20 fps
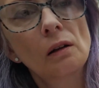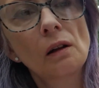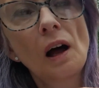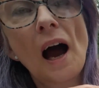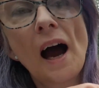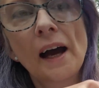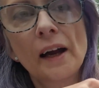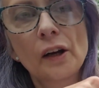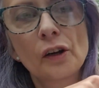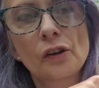
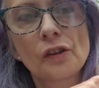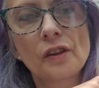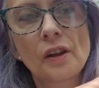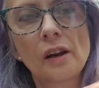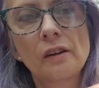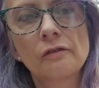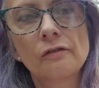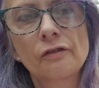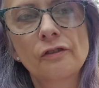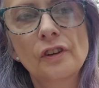higher
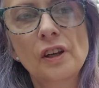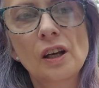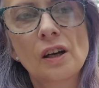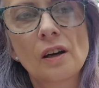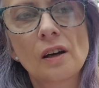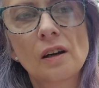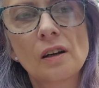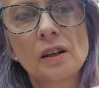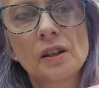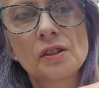than
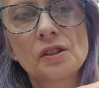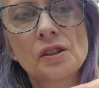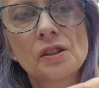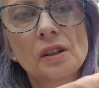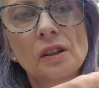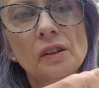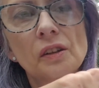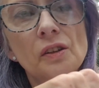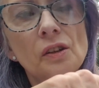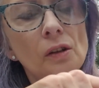fear. It's
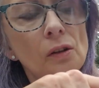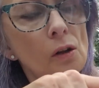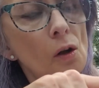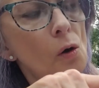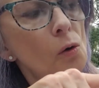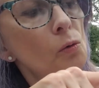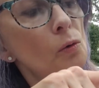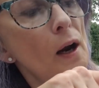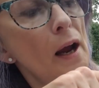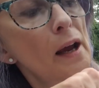still in the low
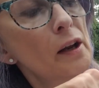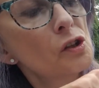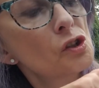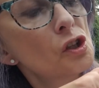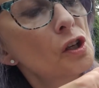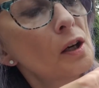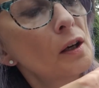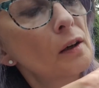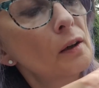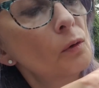range
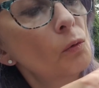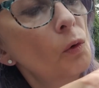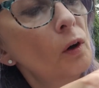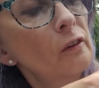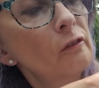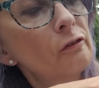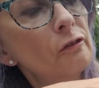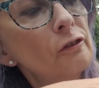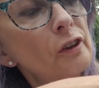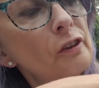here at
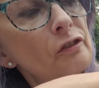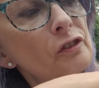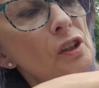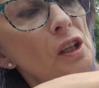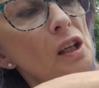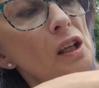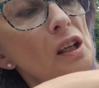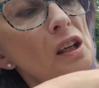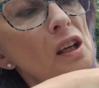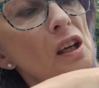
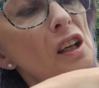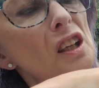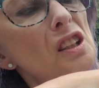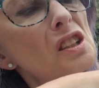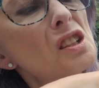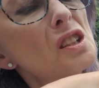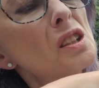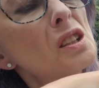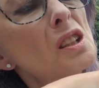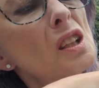150.
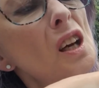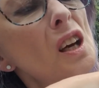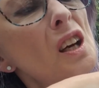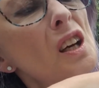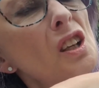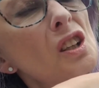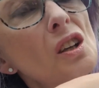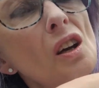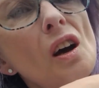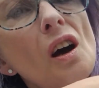It's
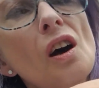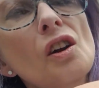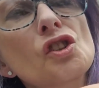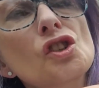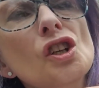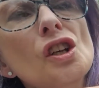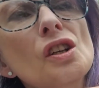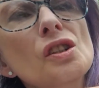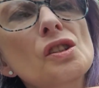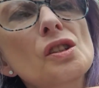
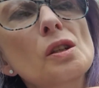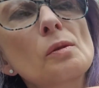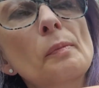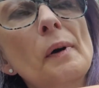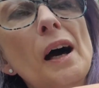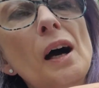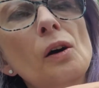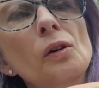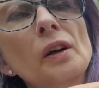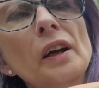just
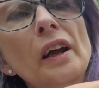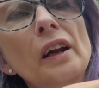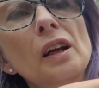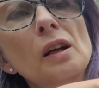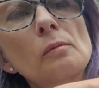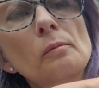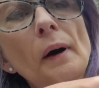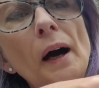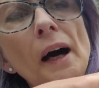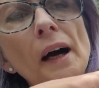about getting
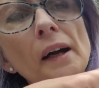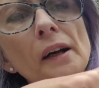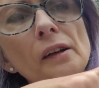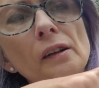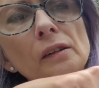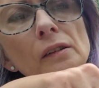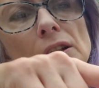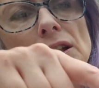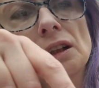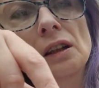by, or
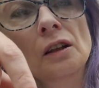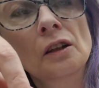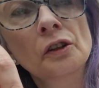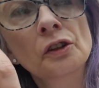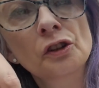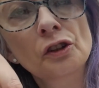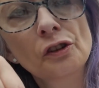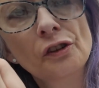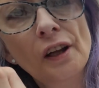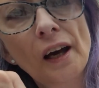a little
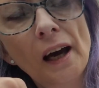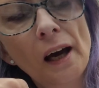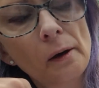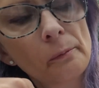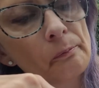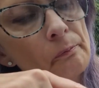under that.